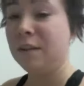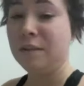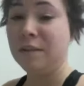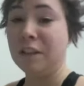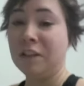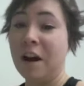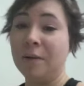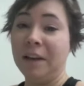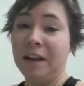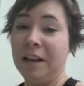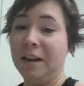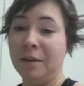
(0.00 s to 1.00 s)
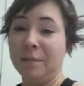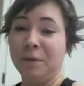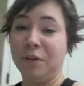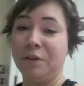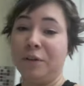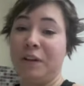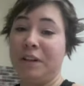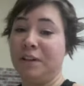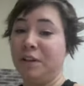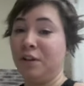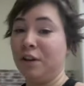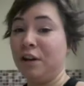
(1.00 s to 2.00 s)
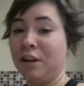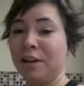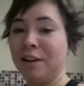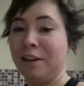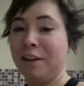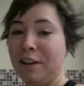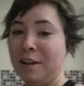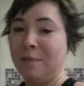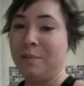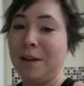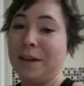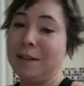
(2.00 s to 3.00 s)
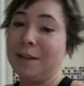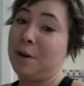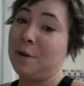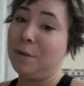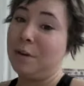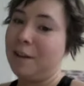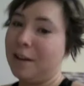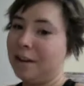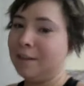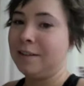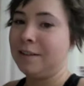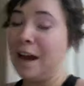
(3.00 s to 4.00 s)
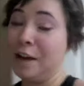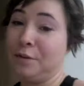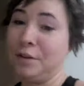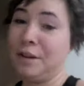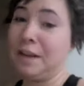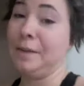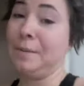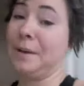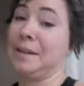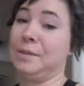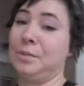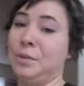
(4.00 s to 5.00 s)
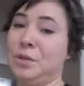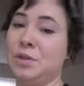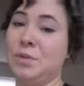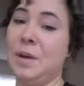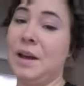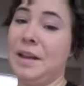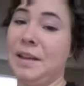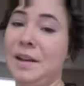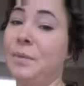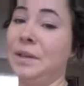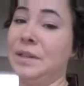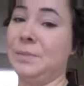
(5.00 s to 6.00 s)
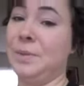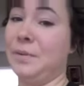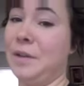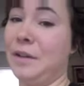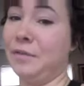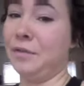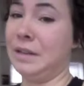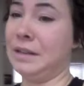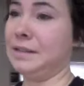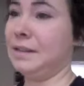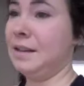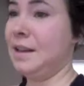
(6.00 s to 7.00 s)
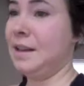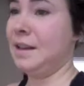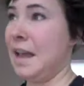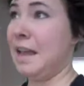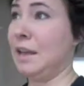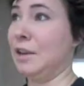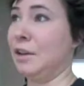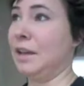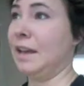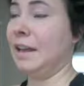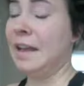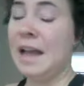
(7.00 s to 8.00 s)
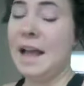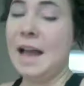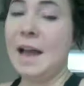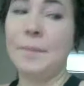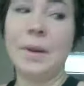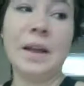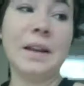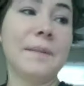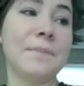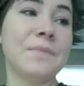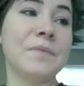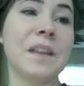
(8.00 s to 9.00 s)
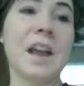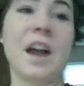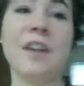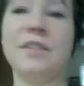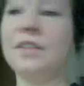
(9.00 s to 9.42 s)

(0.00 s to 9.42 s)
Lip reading: there's not really any option for us to cook because we don't cook. I don't cook anyways, which is why I wanted to be a raw foodist. I hate cooking. But other